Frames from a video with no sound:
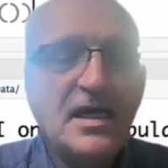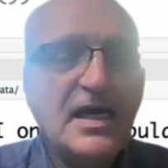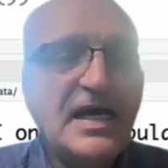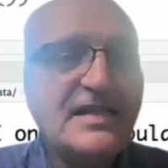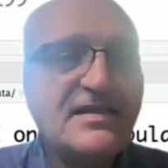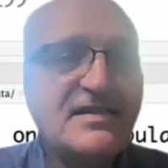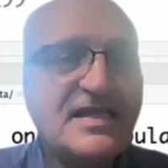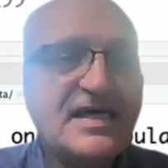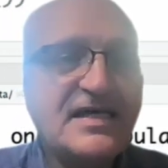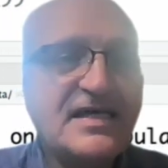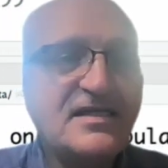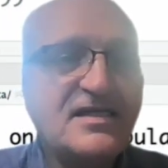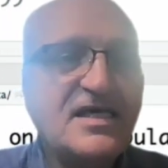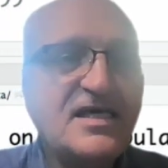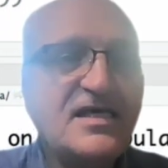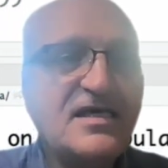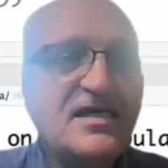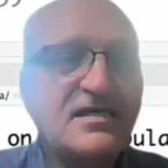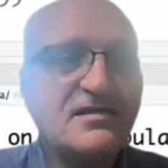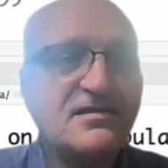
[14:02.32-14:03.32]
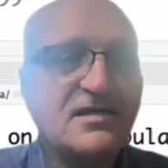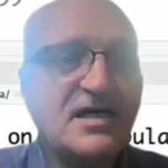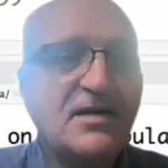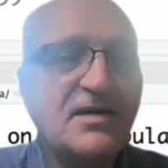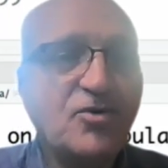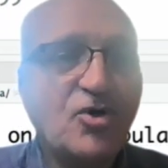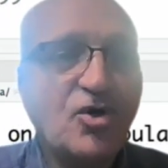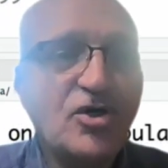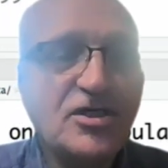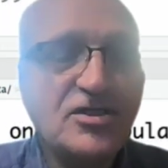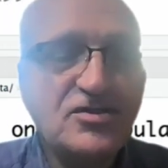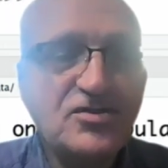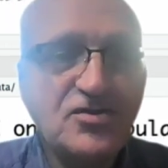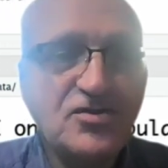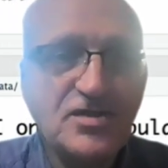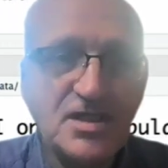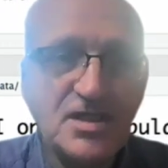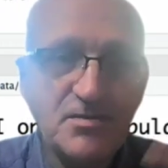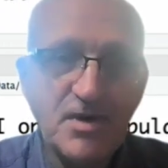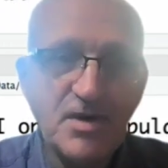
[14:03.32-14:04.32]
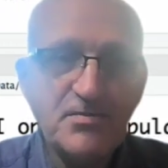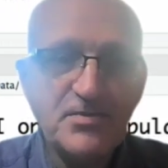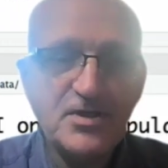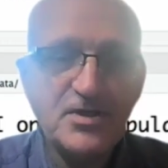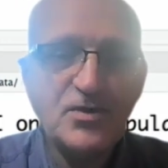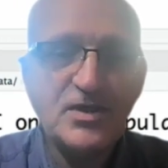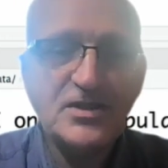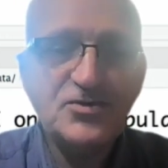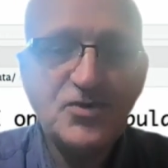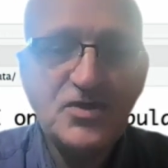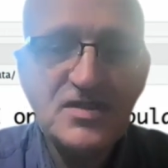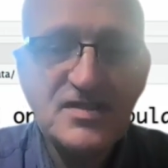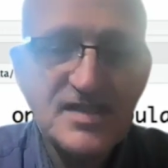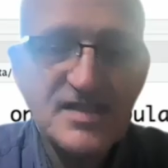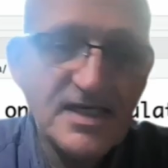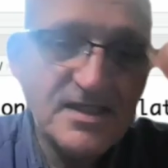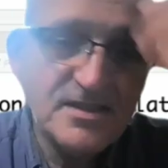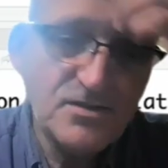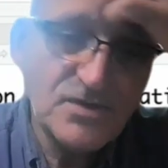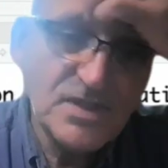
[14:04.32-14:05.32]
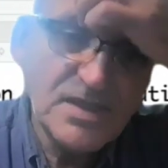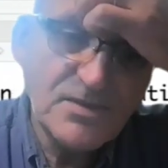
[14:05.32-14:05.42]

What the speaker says: And then here, I'm going to remember what we said.